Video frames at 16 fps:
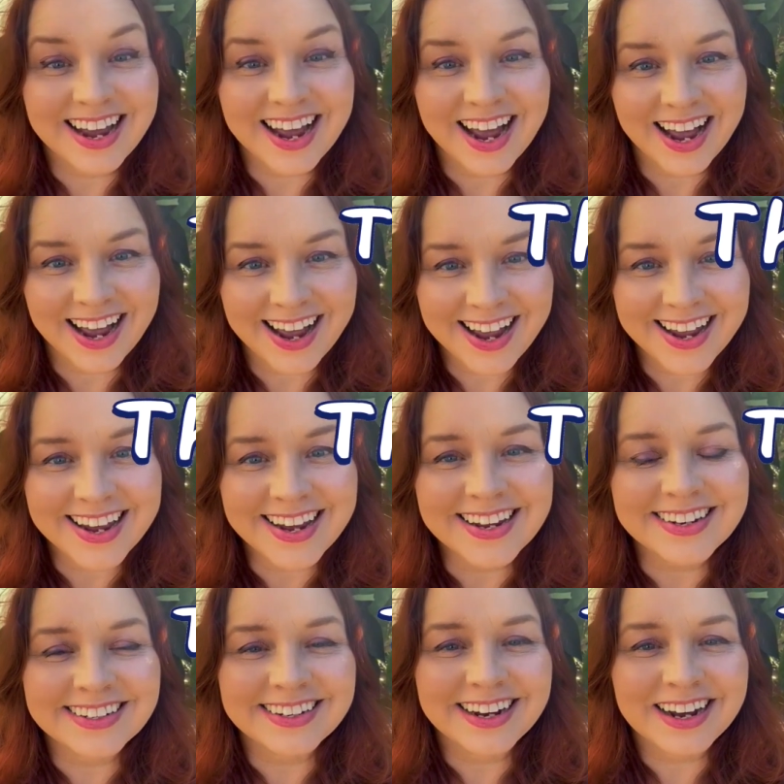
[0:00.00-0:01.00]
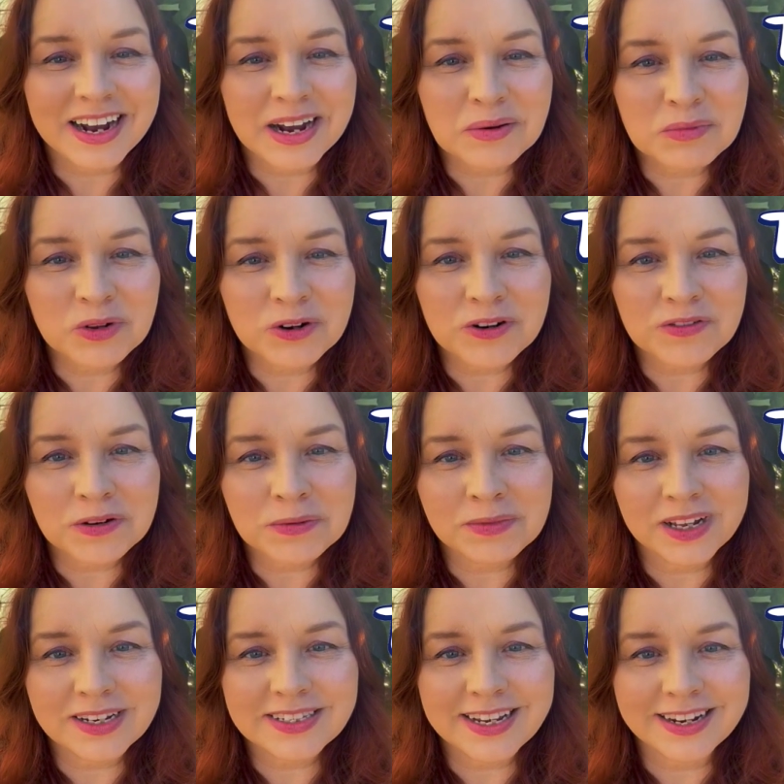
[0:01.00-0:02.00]
Hi, I'm Laura from
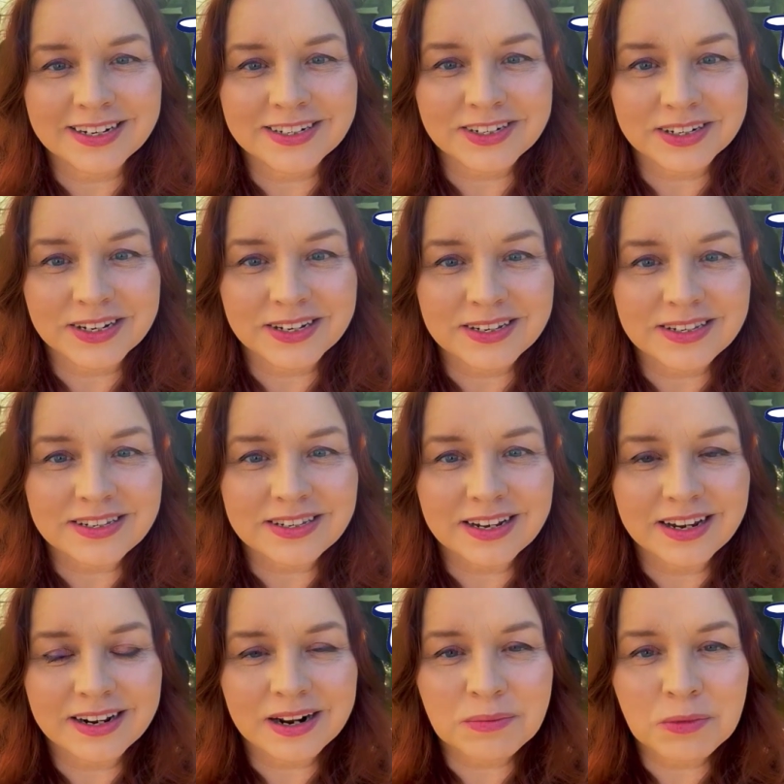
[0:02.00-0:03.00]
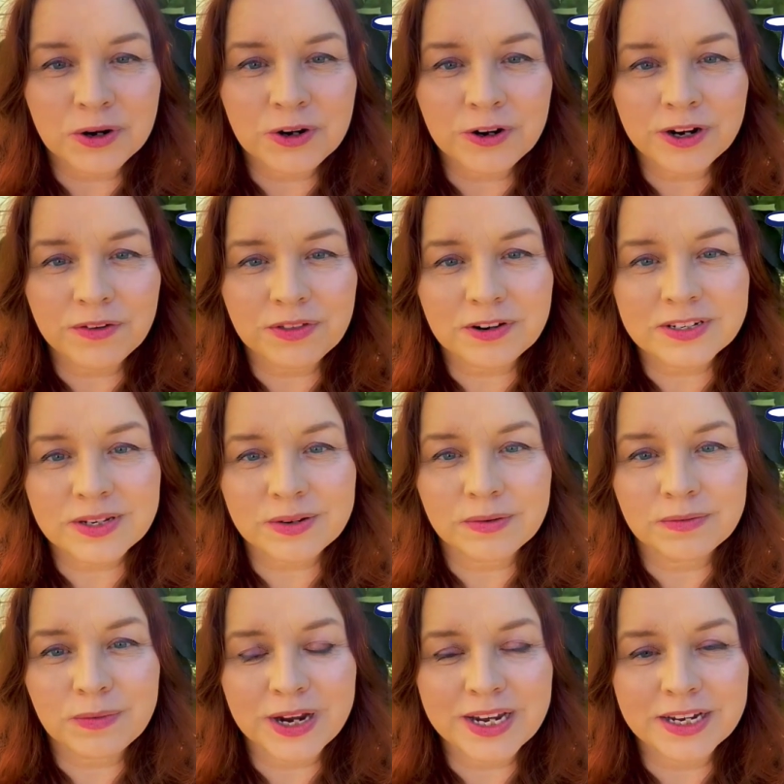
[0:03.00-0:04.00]
Los Angeles, and I'm wondering if there's a
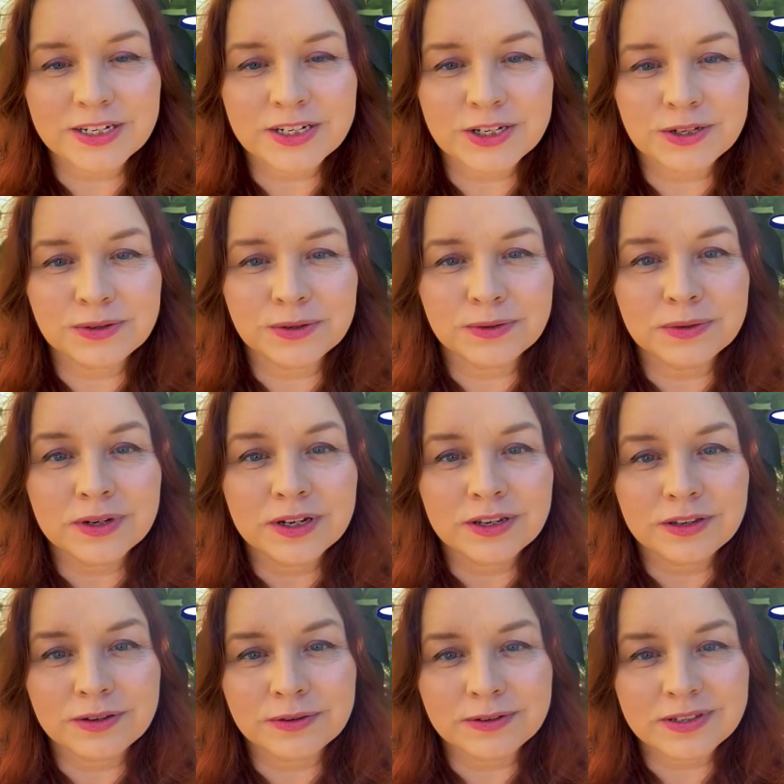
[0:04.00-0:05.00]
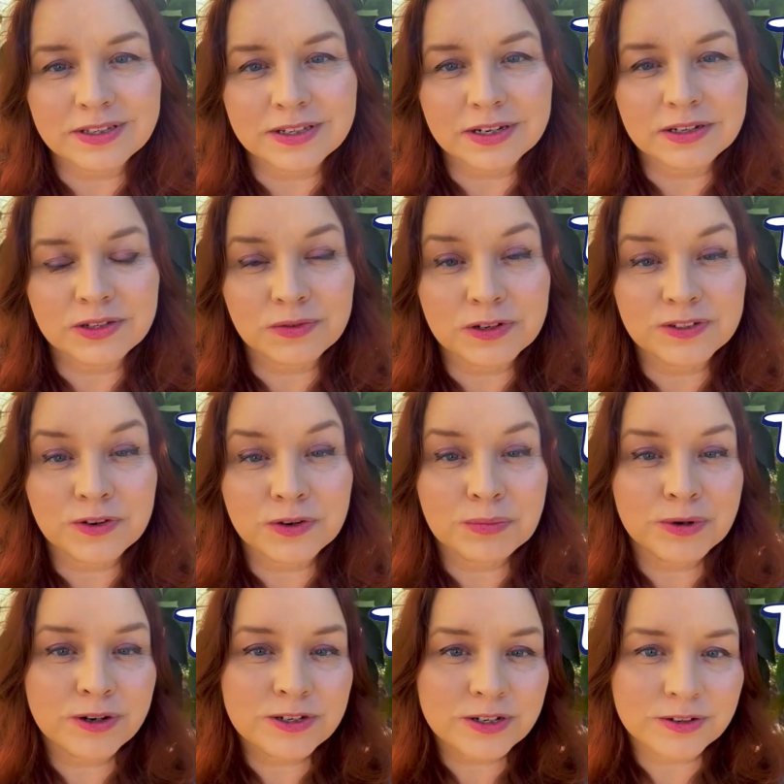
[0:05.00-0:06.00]
way to use Salesforce for
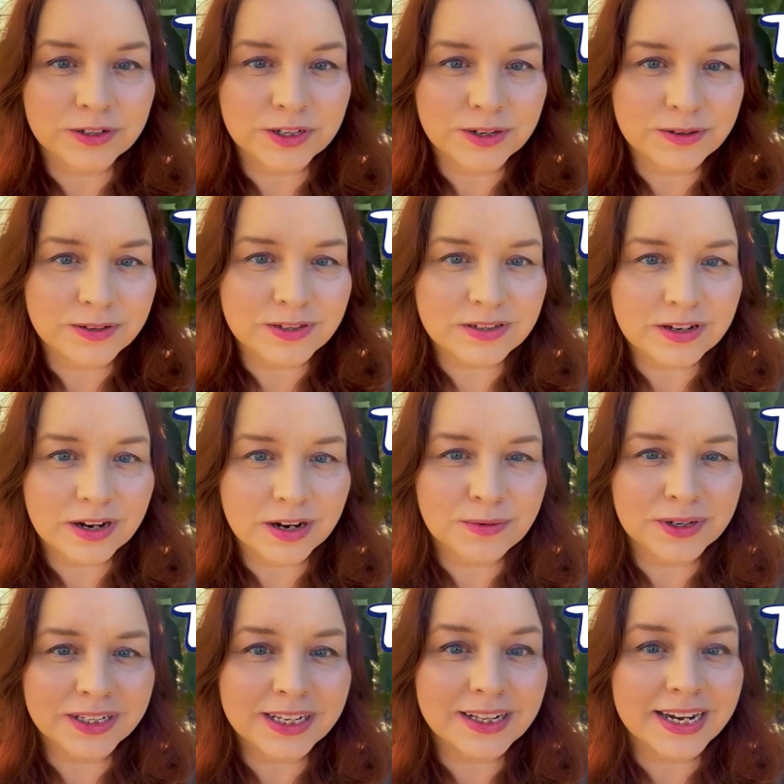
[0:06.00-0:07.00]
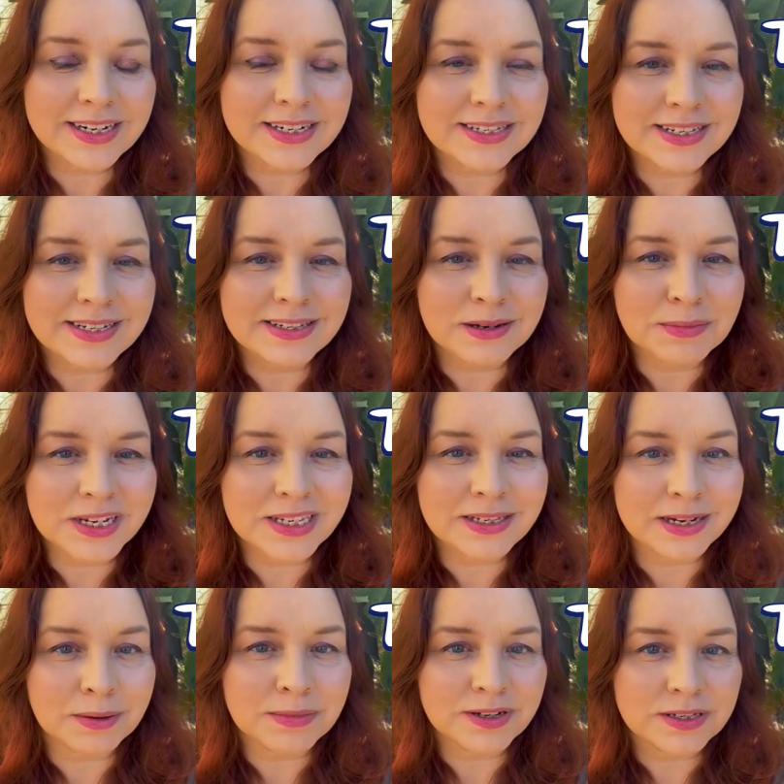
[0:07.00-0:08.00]
personal use. I'd really like to see some
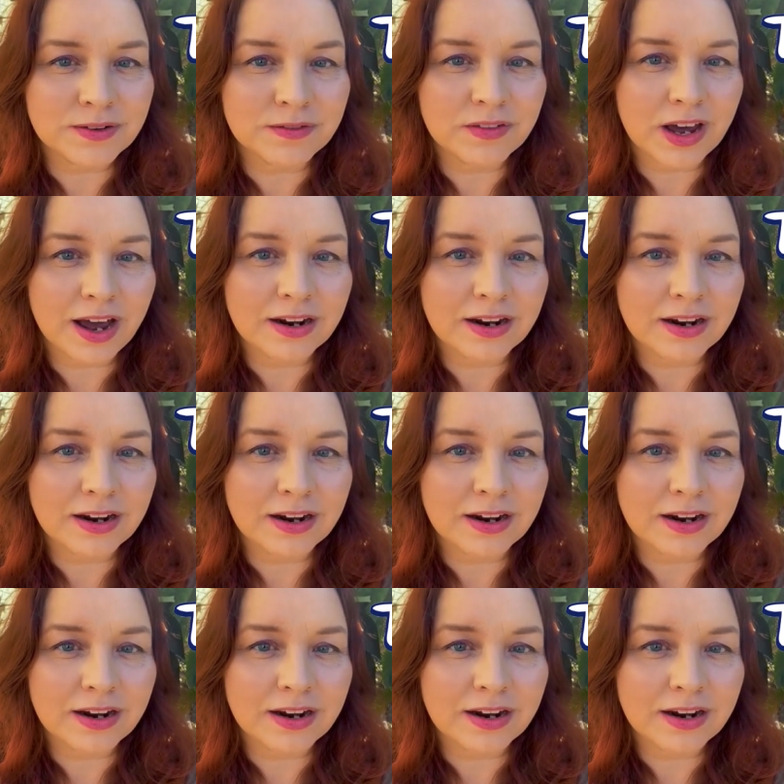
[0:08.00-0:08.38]
examples of that.